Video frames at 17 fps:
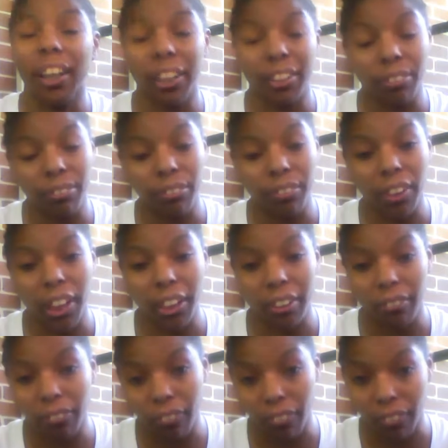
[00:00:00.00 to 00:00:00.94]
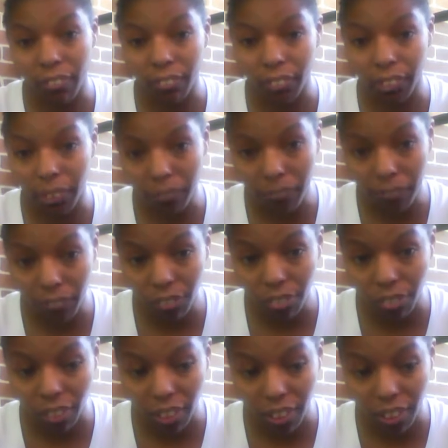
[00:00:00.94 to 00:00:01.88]
I do like them, so give them
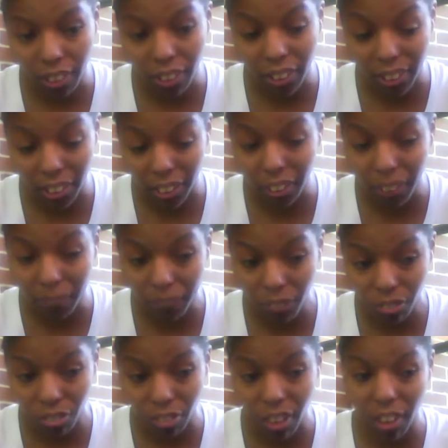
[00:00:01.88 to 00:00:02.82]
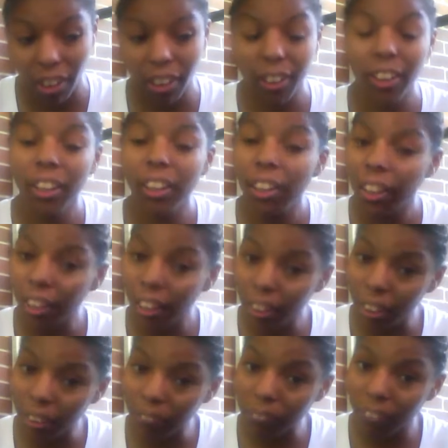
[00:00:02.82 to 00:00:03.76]
a try. Give them a try,
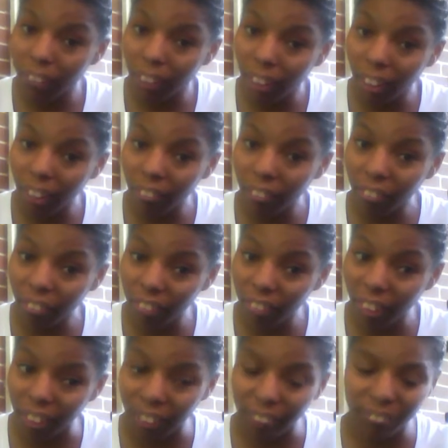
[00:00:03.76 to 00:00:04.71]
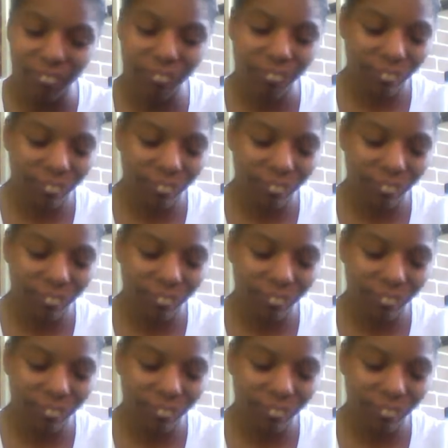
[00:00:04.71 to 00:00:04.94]
and let me know how it turned out.